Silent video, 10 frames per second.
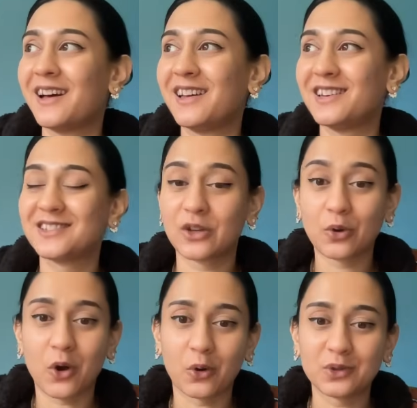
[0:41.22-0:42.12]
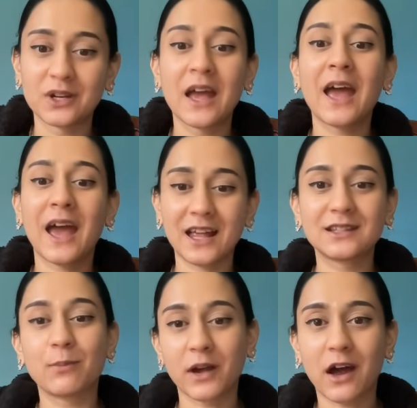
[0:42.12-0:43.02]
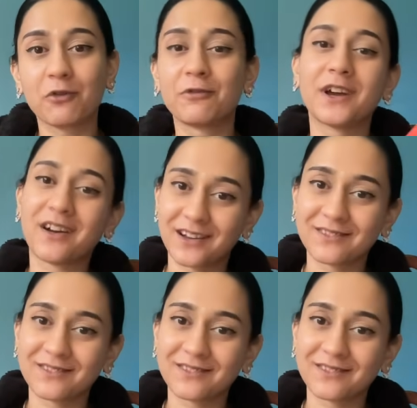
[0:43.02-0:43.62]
and it's so cold, hence my outfit.